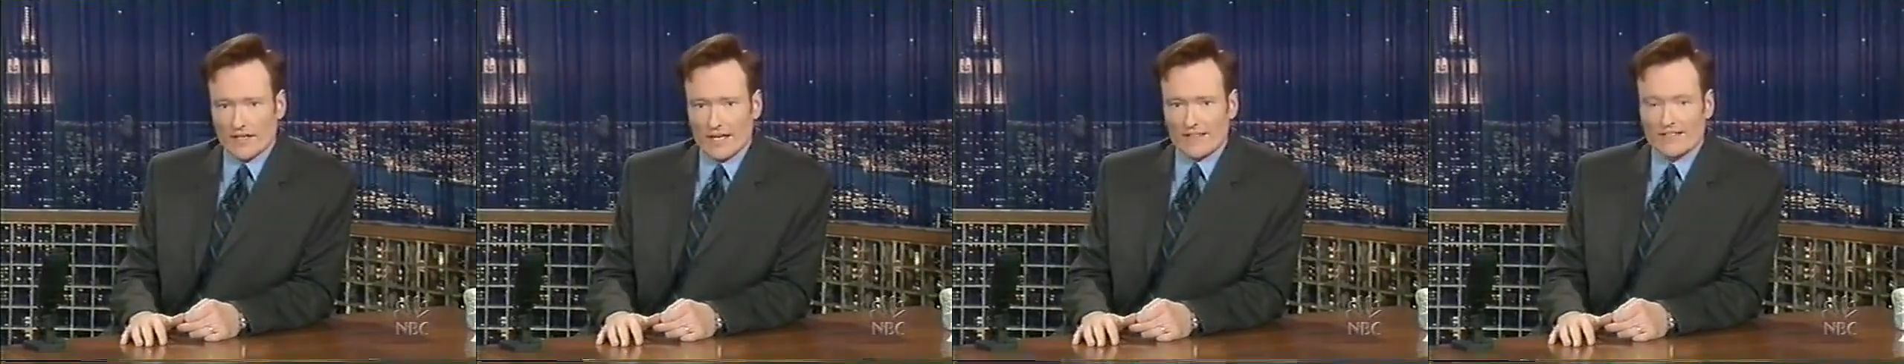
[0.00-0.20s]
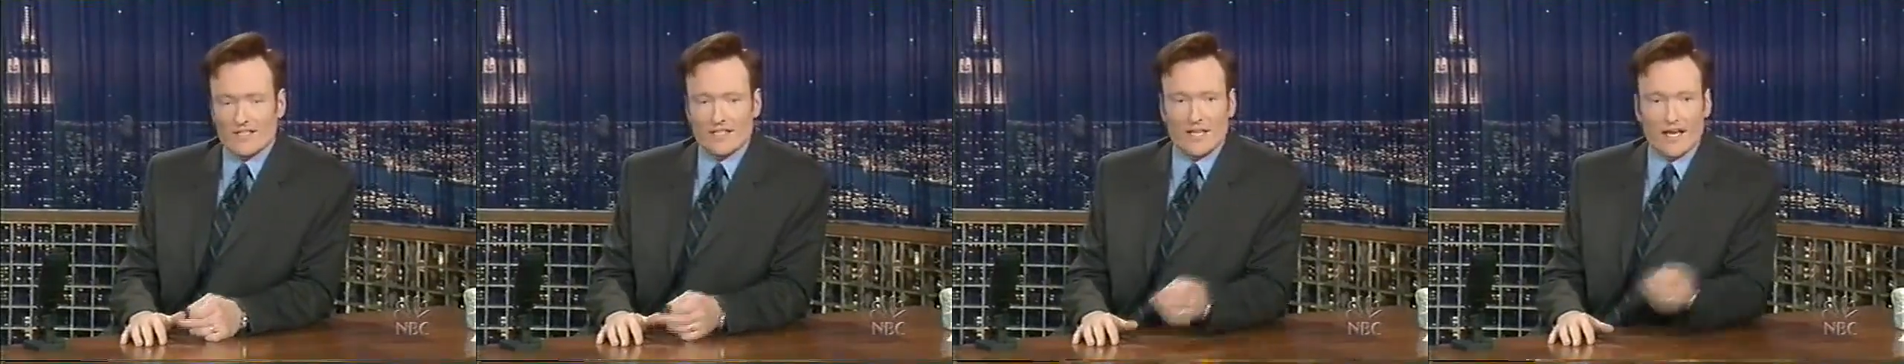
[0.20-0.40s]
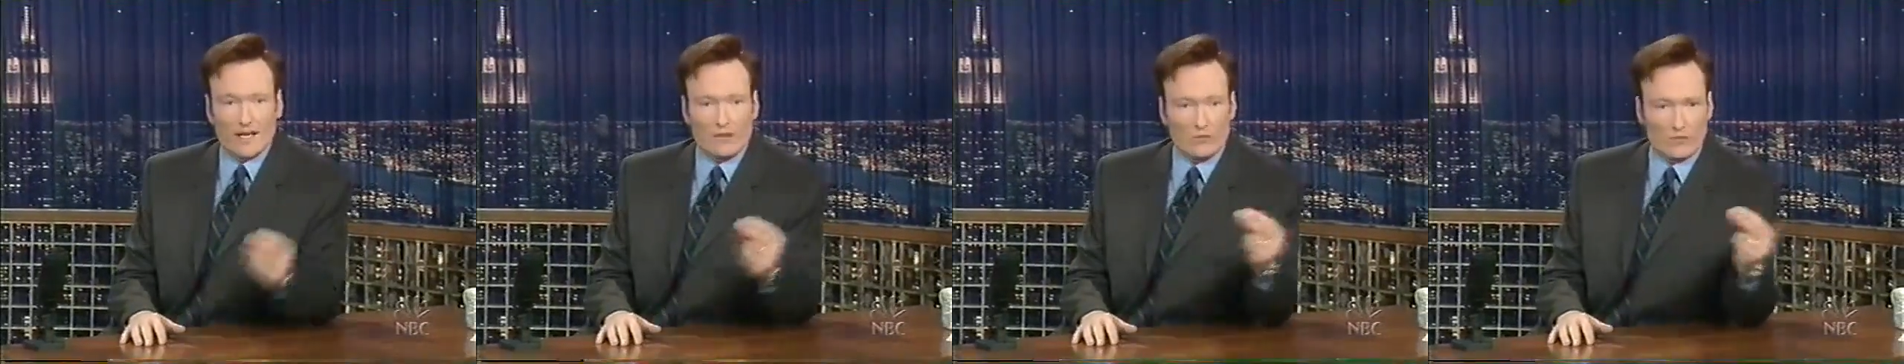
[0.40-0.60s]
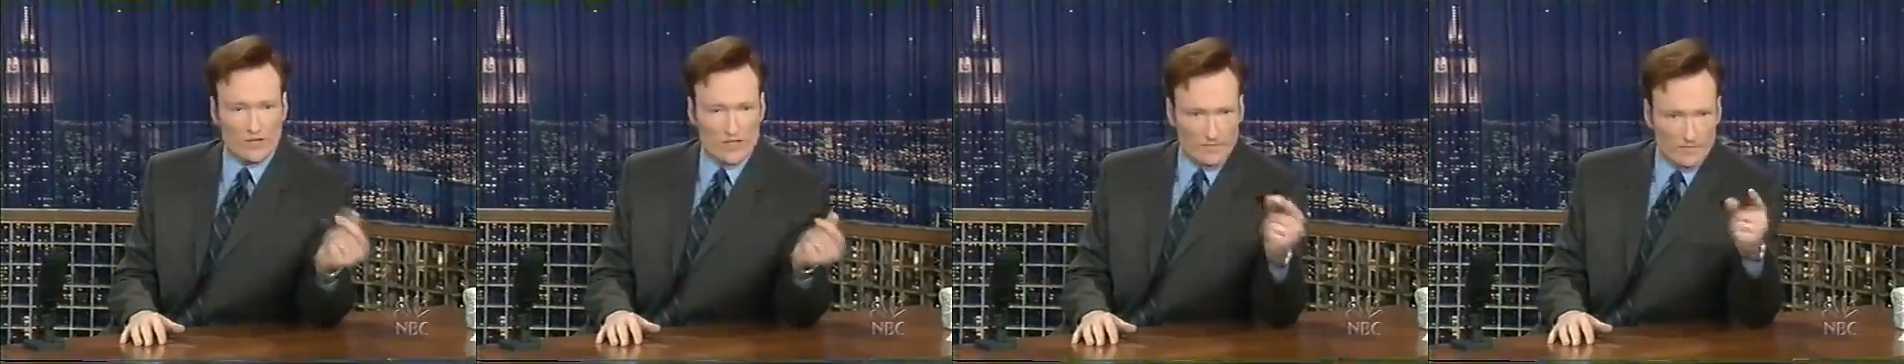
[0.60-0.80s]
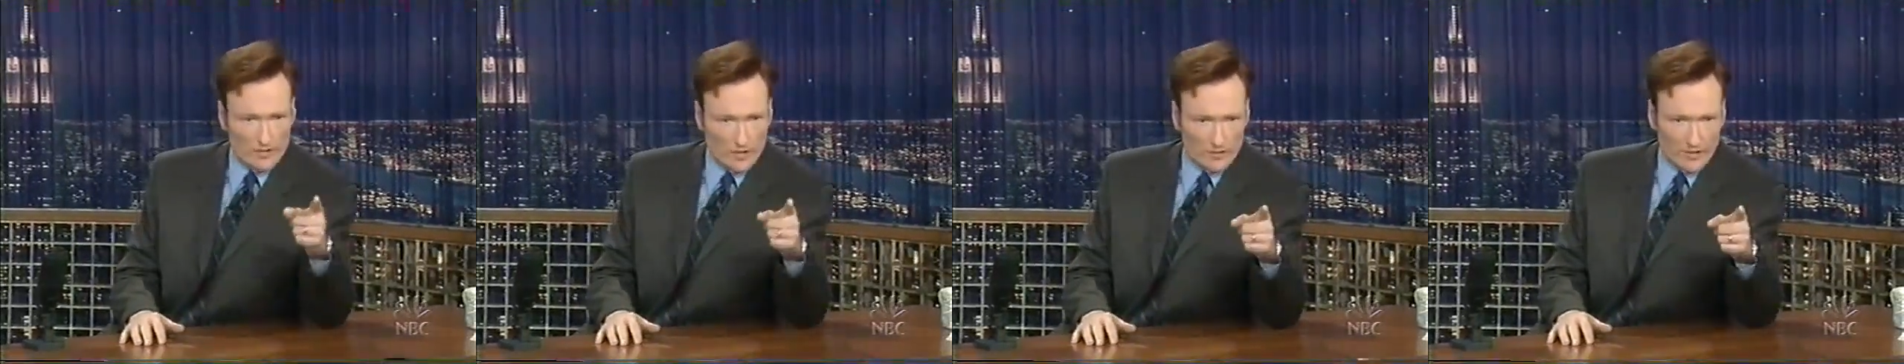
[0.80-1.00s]
And tonight, we're,
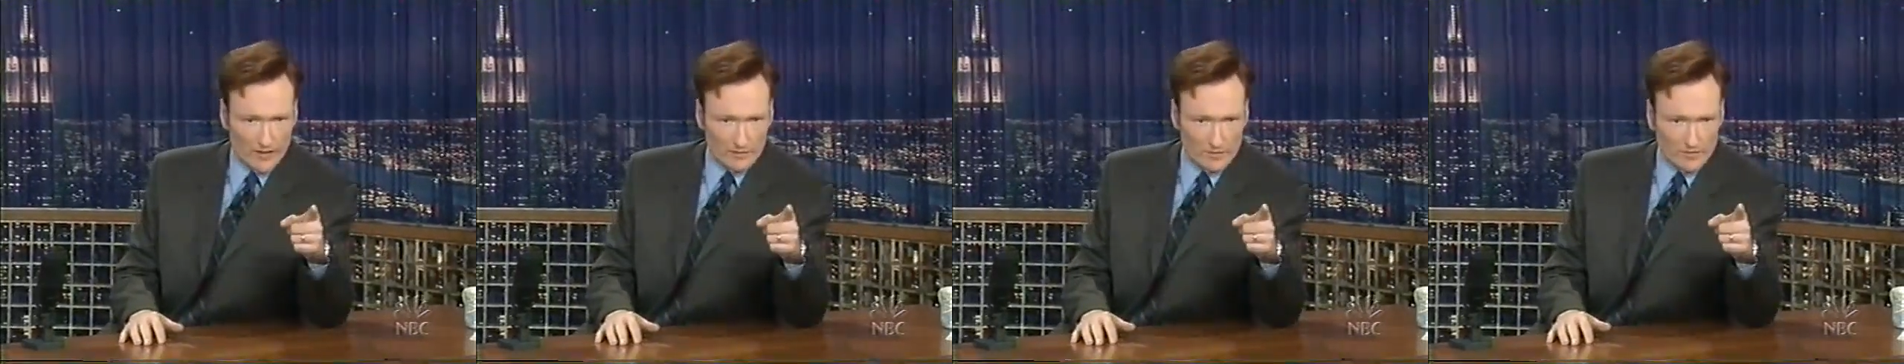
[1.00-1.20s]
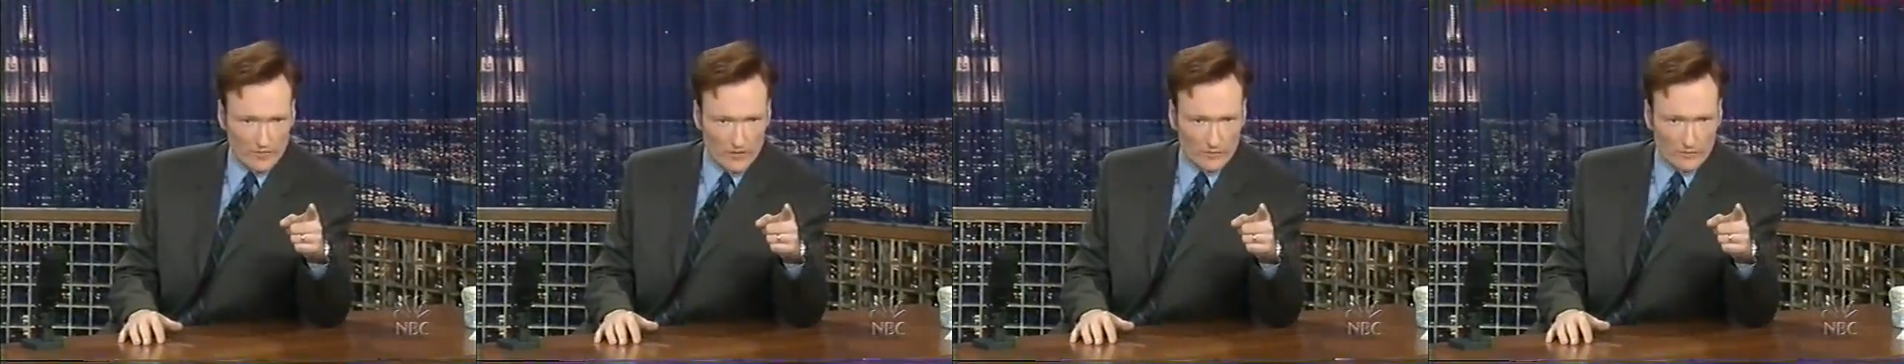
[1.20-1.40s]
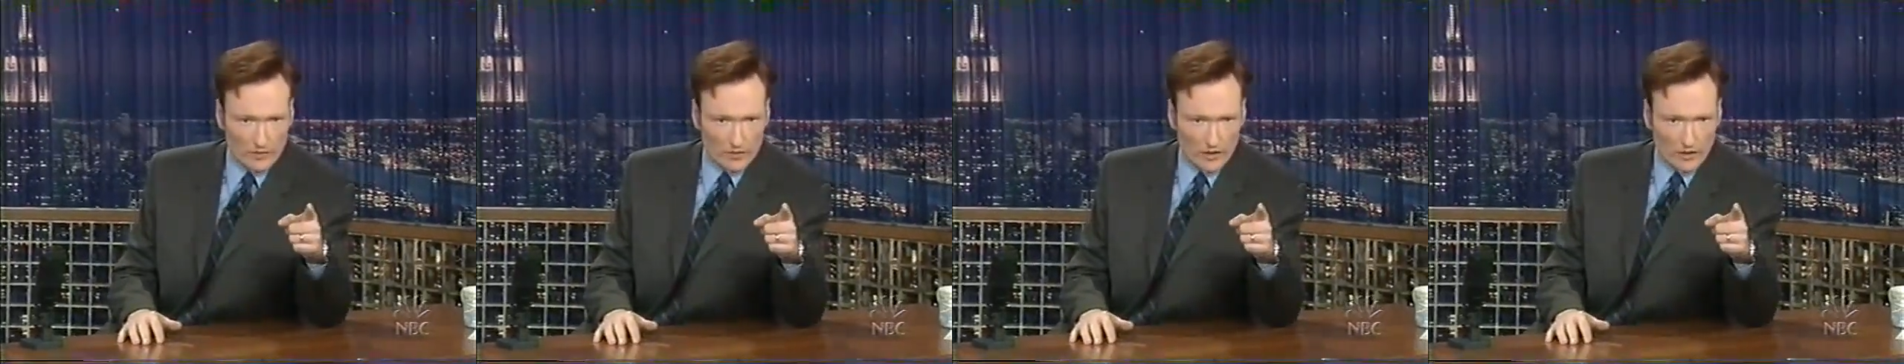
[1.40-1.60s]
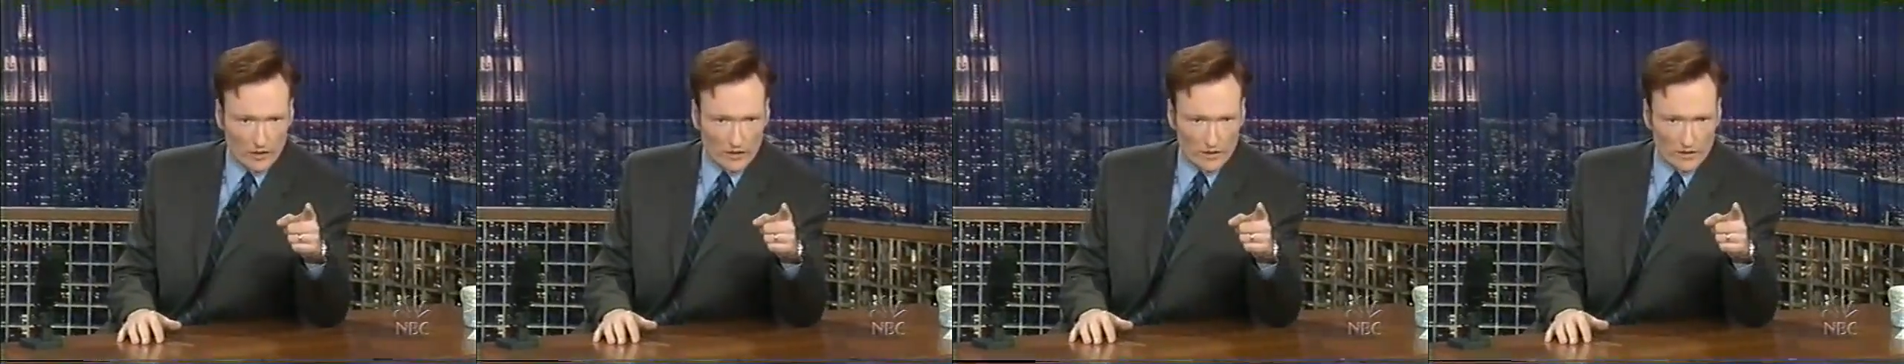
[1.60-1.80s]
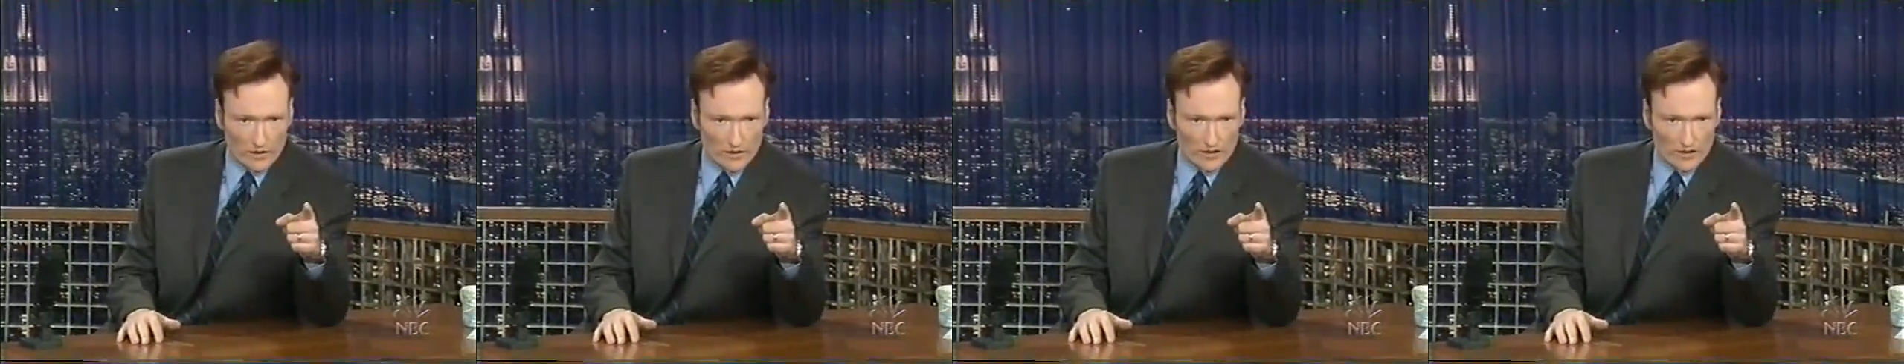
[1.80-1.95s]
um, correct me if I'm wrong,